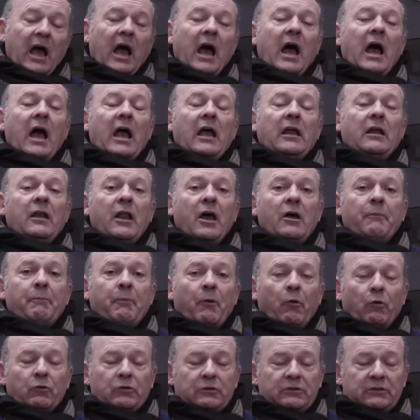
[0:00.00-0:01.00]
A low
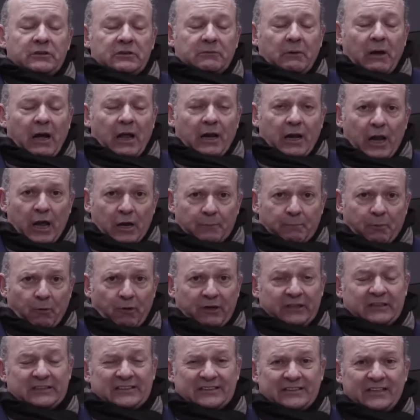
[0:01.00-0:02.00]

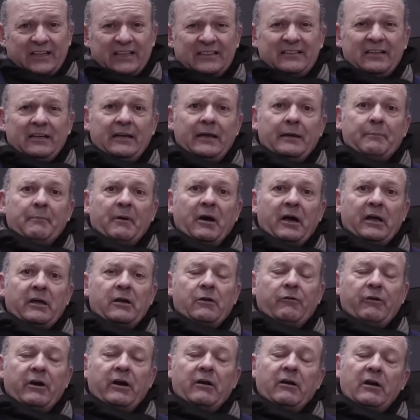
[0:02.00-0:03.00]
point certainly in my
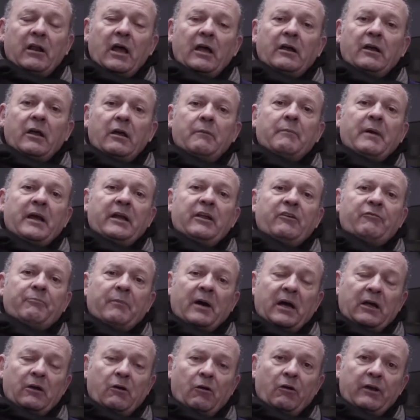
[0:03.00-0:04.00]
career, and I know many of
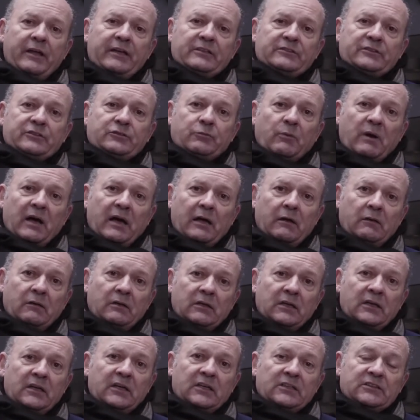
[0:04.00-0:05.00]
my colleagues as well,
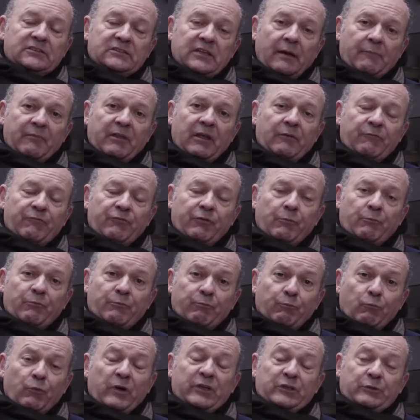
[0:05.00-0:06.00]
something from
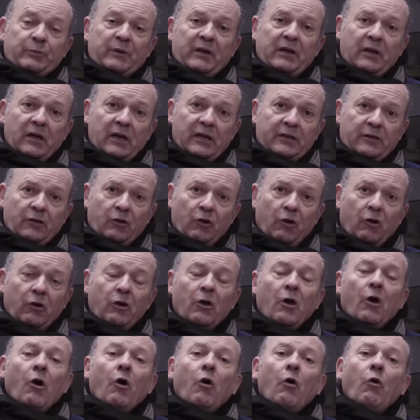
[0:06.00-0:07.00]
which we learned a lot.
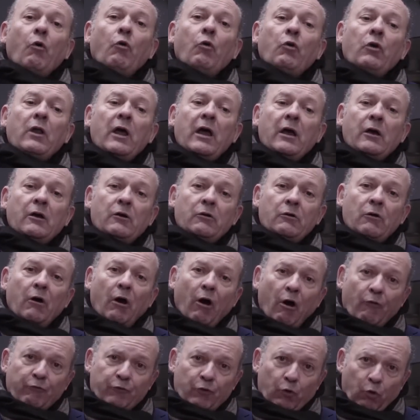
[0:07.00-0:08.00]
Although,
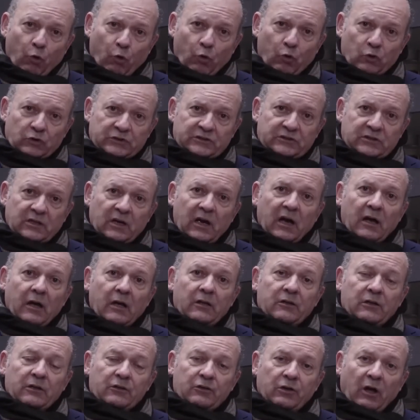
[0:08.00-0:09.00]
of course,
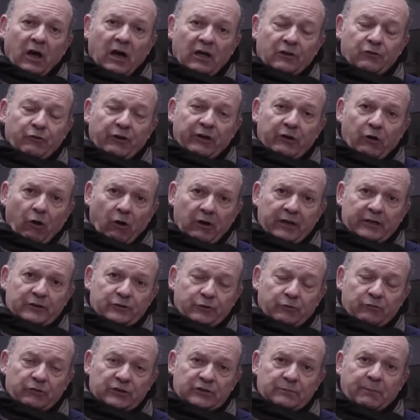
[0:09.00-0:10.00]
our three colleagues
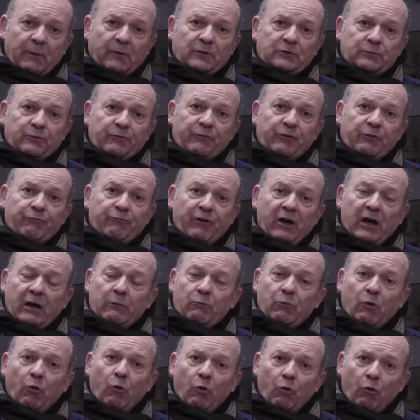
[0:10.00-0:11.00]
who were responsible for the fine
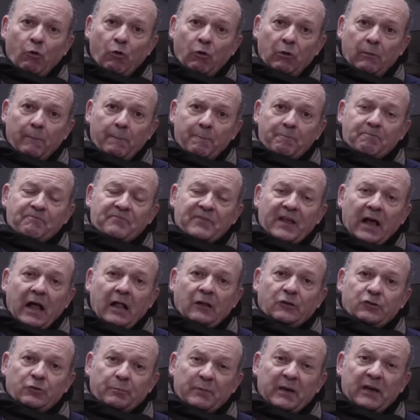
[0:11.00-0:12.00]
were all
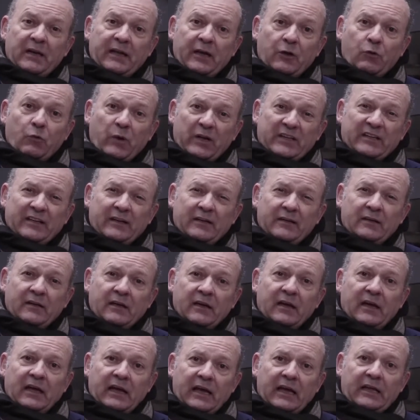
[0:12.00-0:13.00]
ultimately acquitted
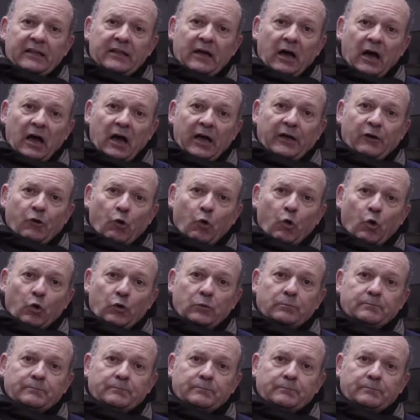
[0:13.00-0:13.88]
in the High Court.